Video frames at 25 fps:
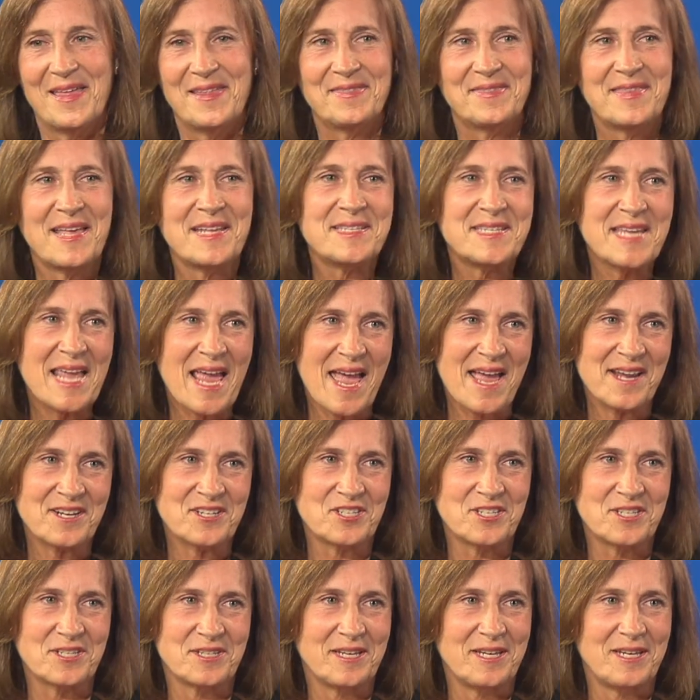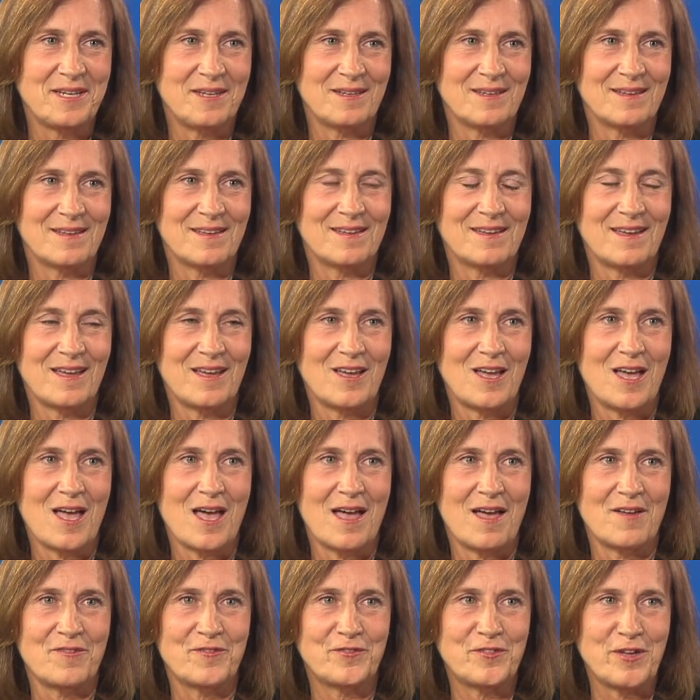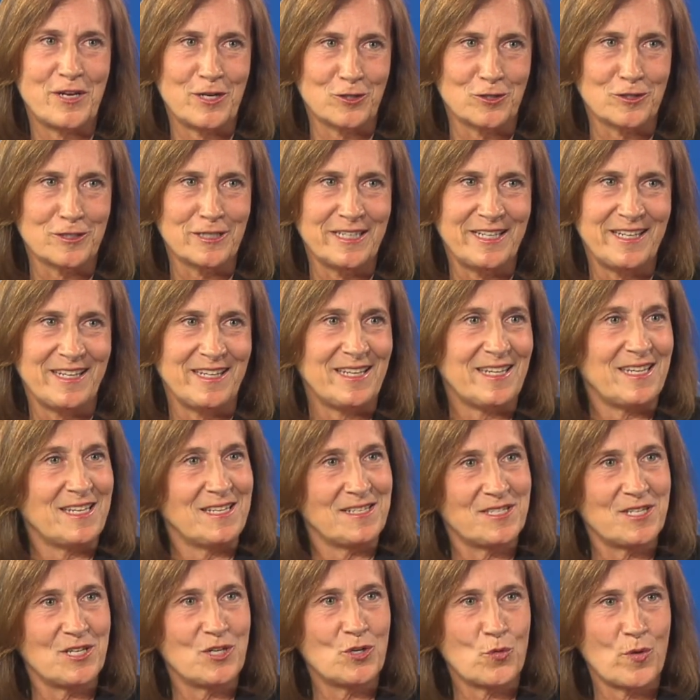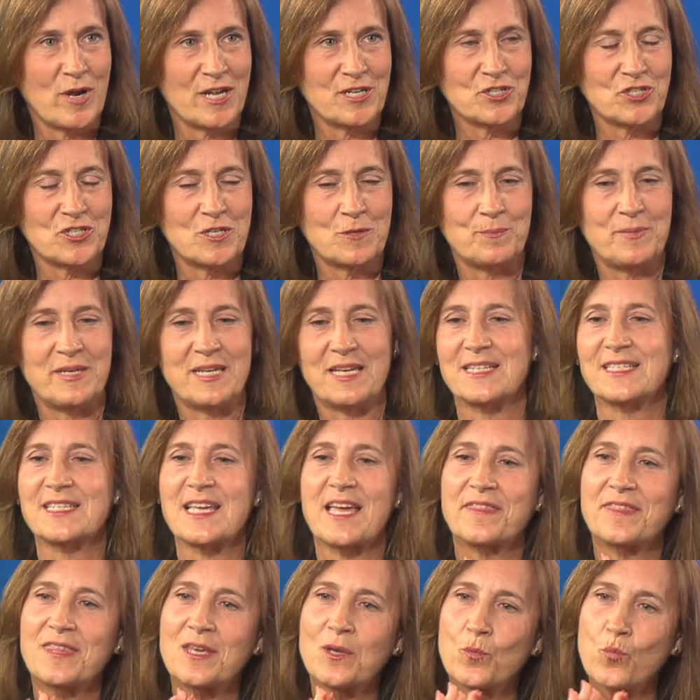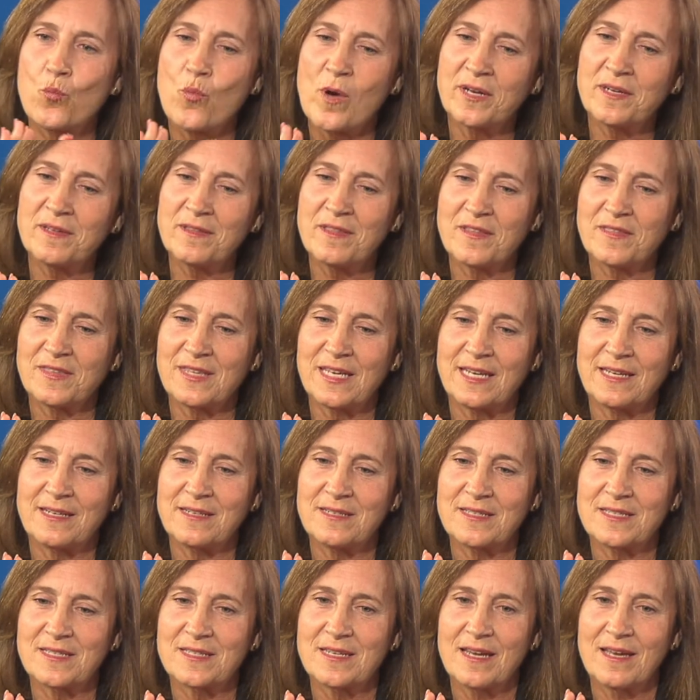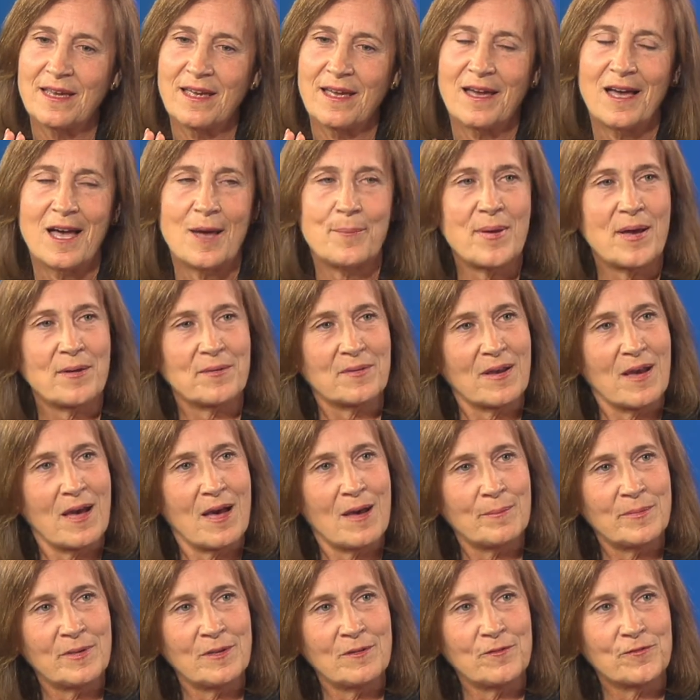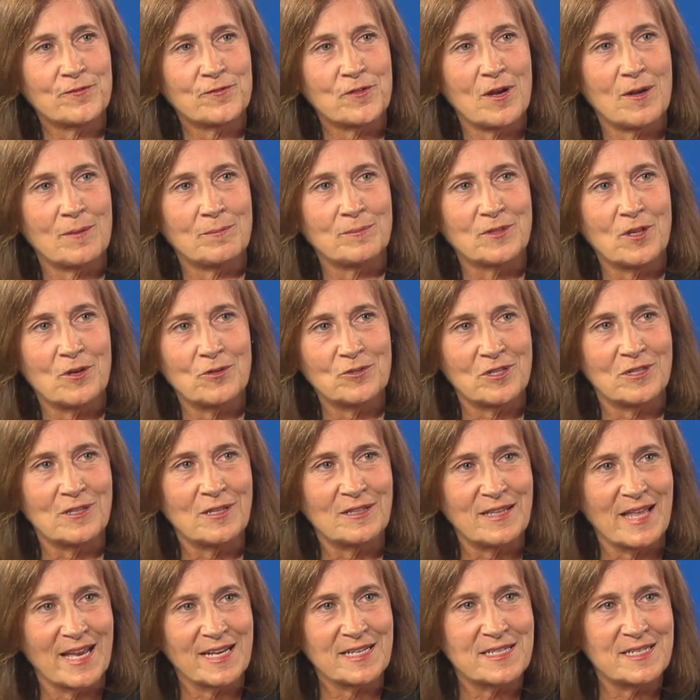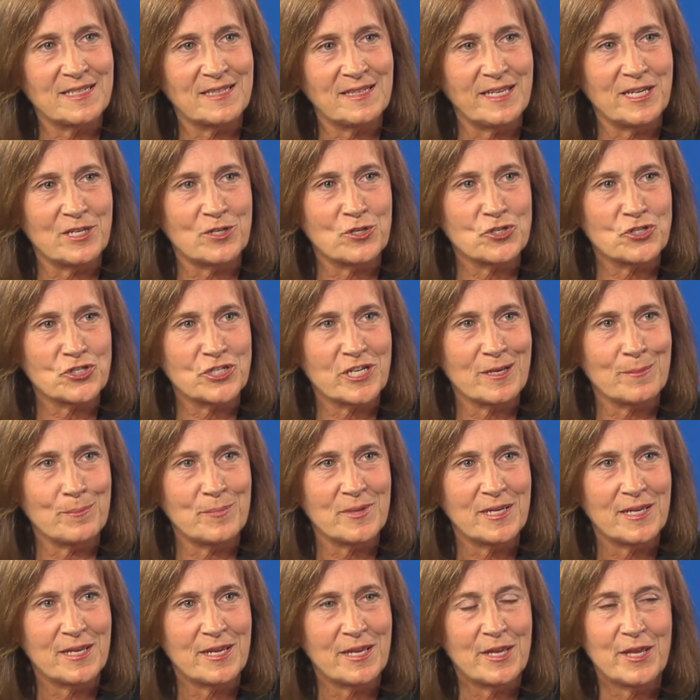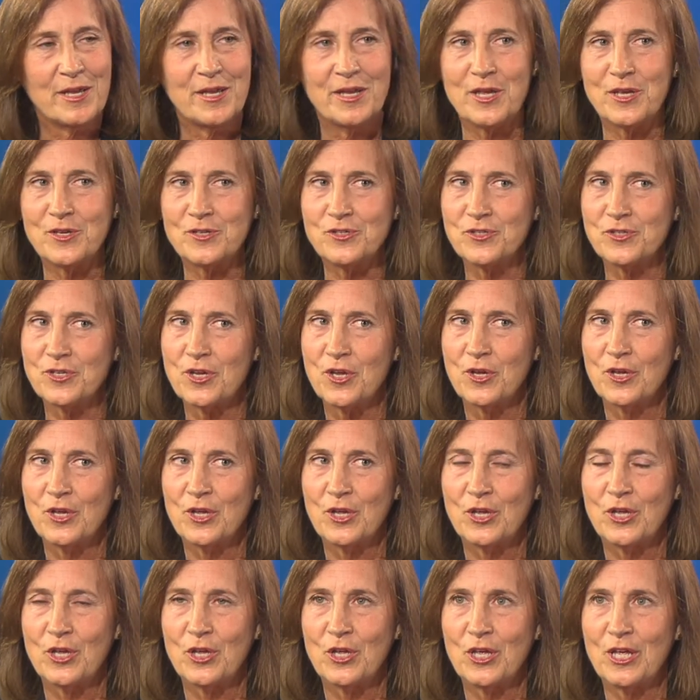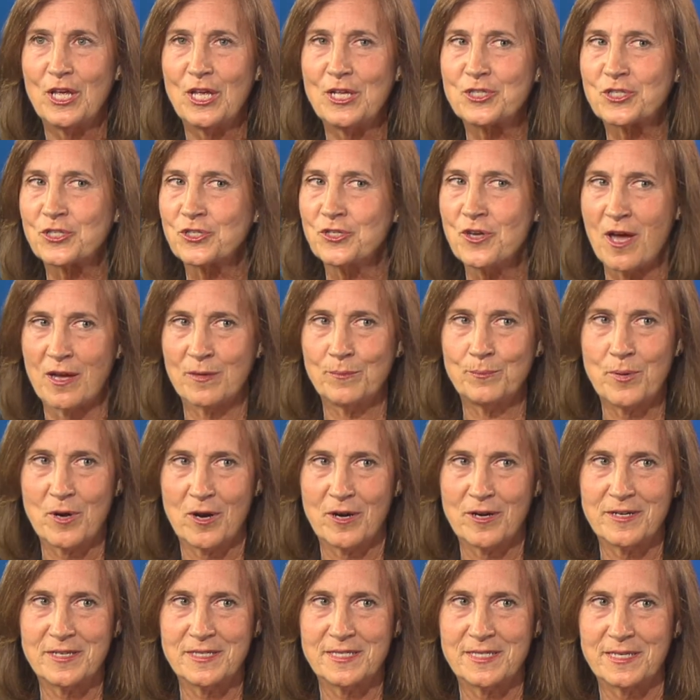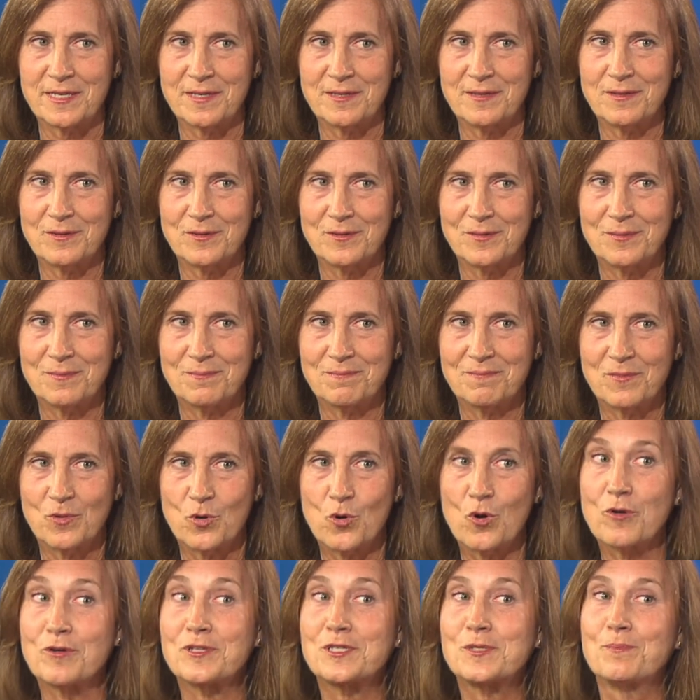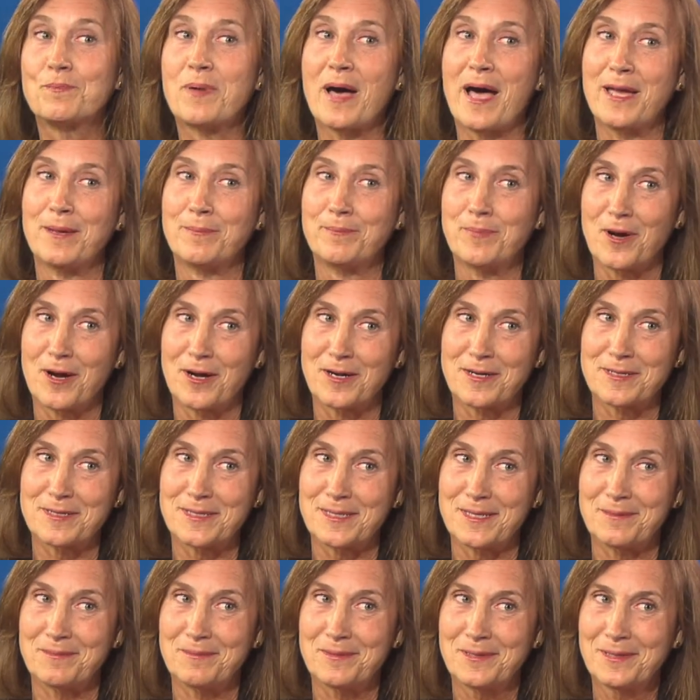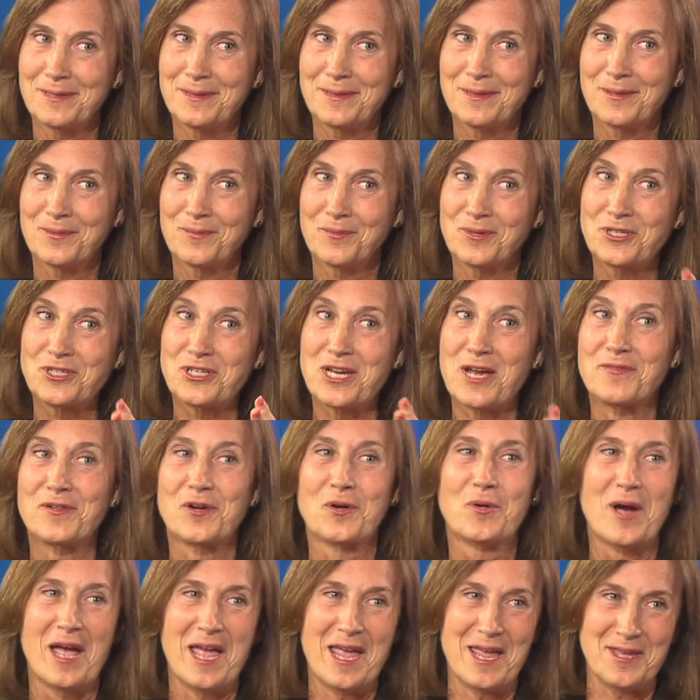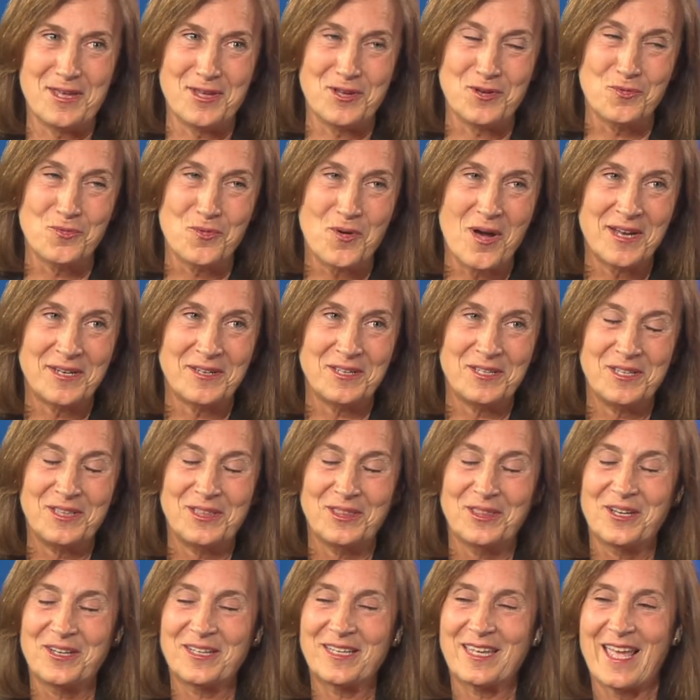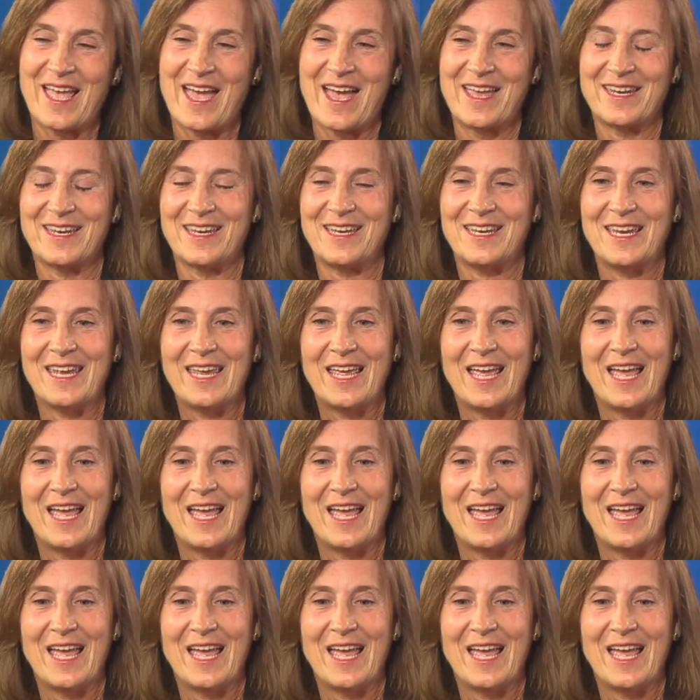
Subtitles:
That's actually a fairly easy question, because I think one of the things about coming from local elected leadership is it's nonpartisan, or it's bipartisan, whichever way you want to look at it.